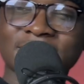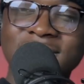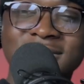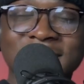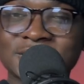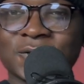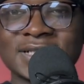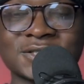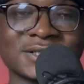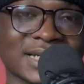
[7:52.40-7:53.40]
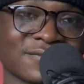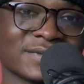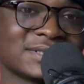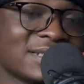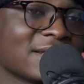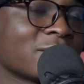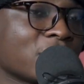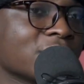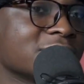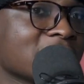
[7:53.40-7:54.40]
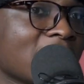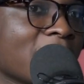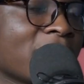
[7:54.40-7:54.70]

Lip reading: that's crazy, because I didn't even see that approach.